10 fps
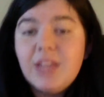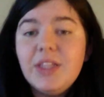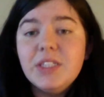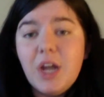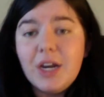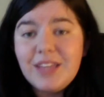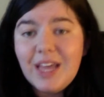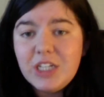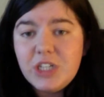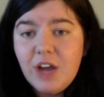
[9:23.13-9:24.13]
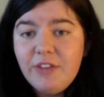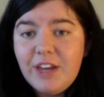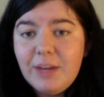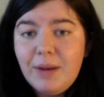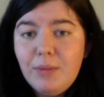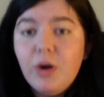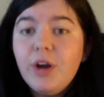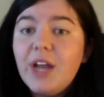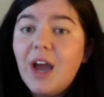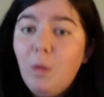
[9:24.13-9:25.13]
in the Sonic the Hedgehog fandom
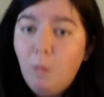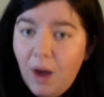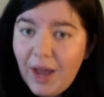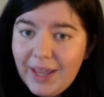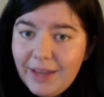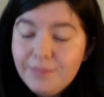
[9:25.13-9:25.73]
anymore. Now, why?